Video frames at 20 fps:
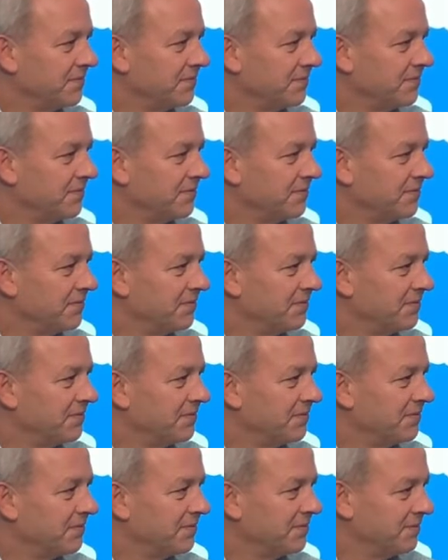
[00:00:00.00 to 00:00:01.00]

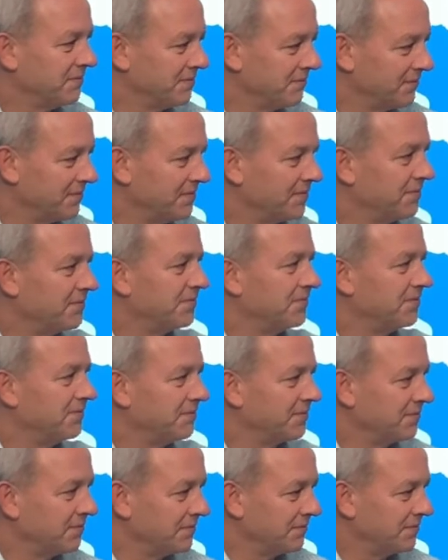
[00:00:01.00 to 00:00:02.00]

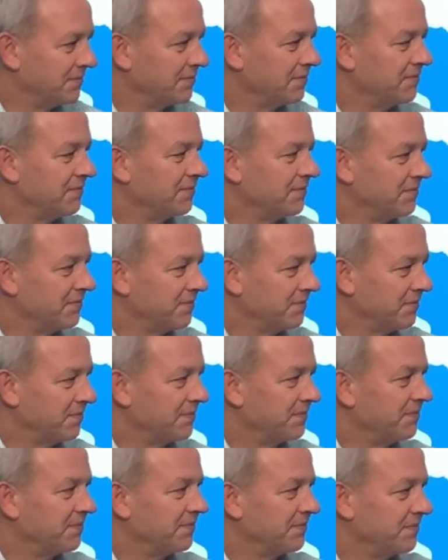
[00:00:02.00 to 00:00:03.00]

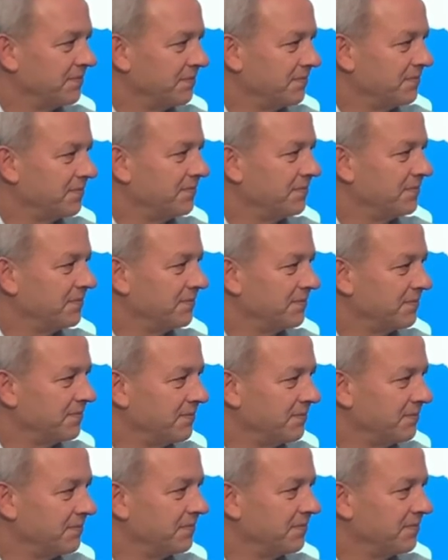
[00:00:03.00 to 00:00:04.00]

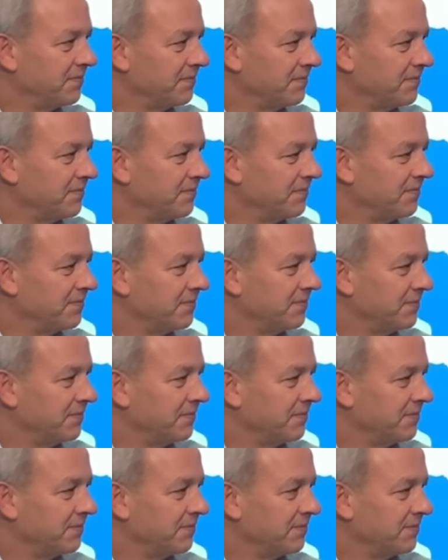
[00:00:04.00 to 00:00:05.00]

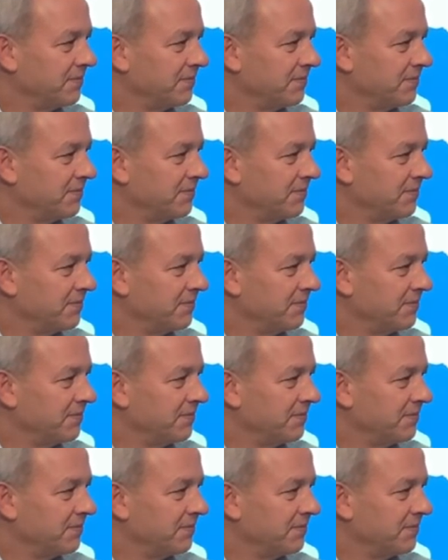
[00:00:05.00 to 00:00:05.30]
This person isn't speaking.